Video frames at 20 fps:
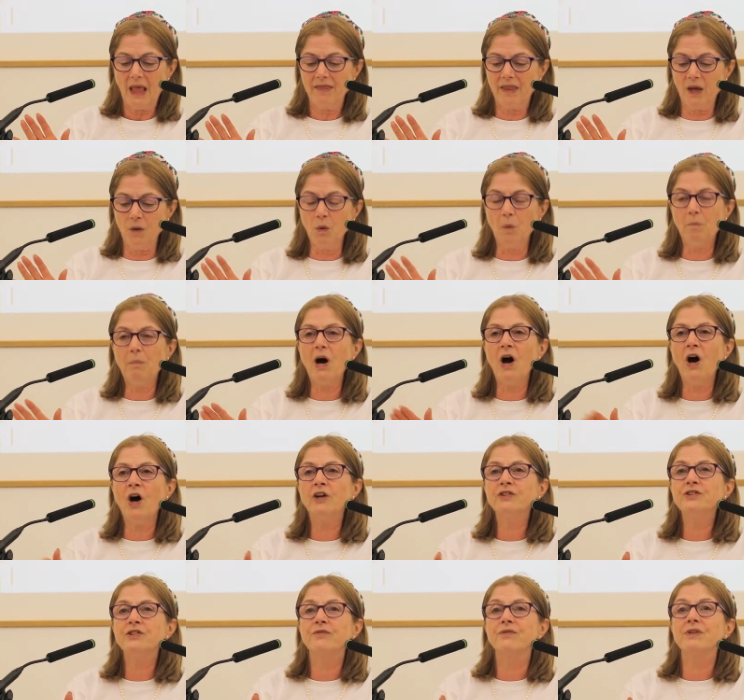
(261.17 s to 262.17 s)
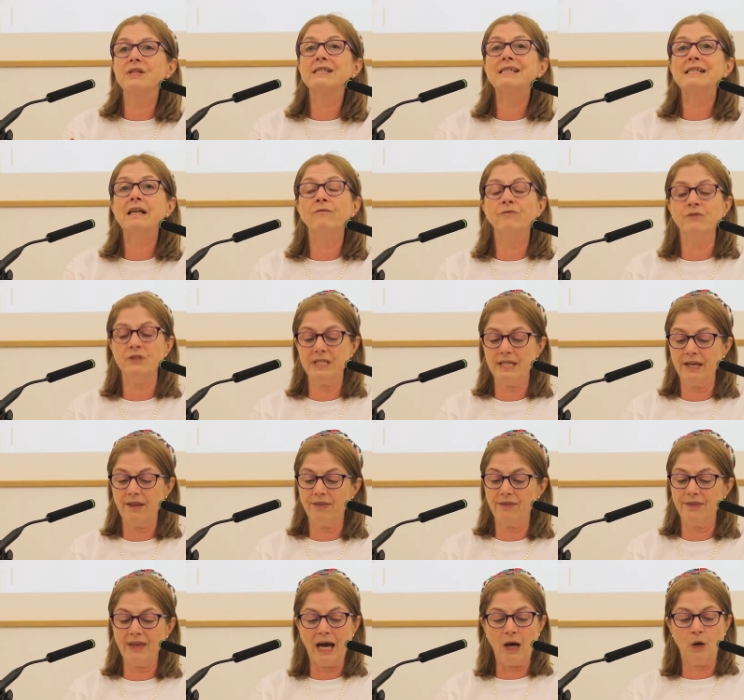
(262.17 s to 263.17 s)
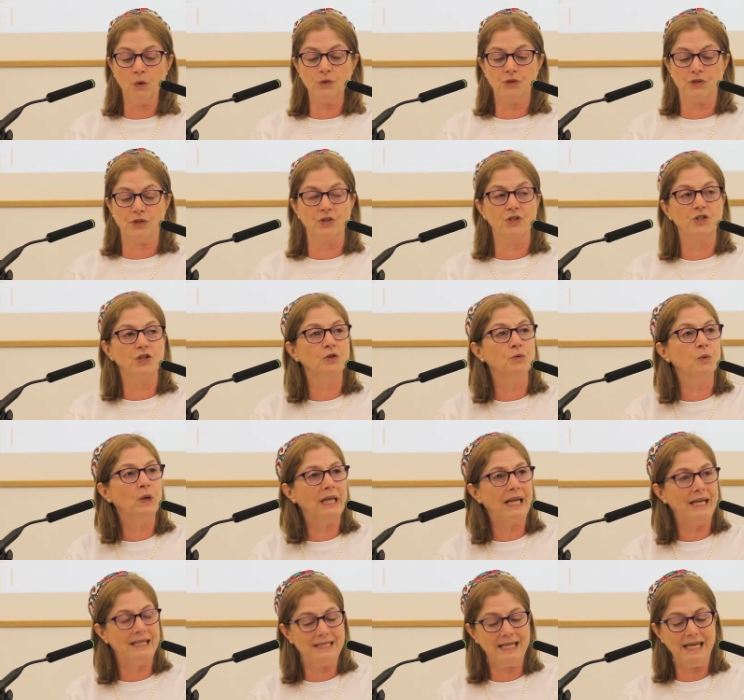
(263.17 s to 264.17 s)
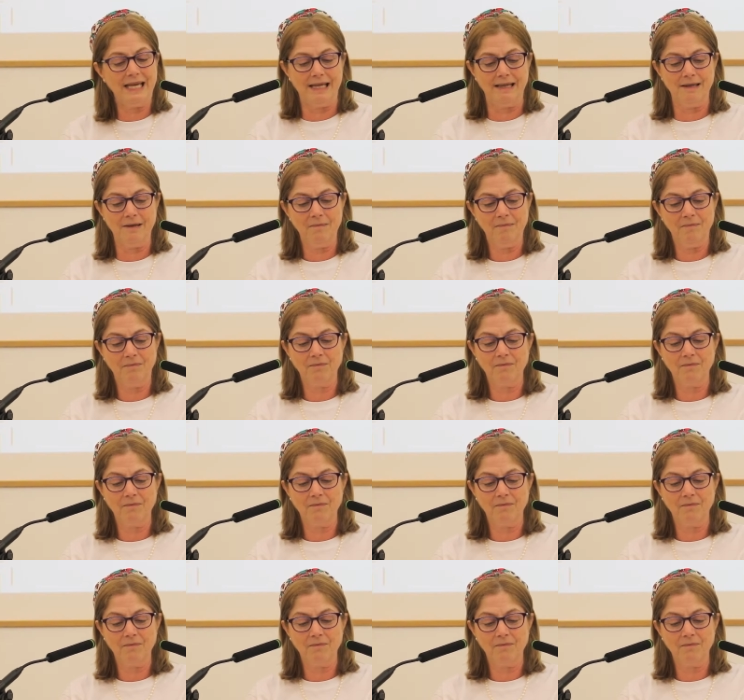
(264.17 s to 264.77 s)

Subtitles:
They were part of the 70,000 who were let in.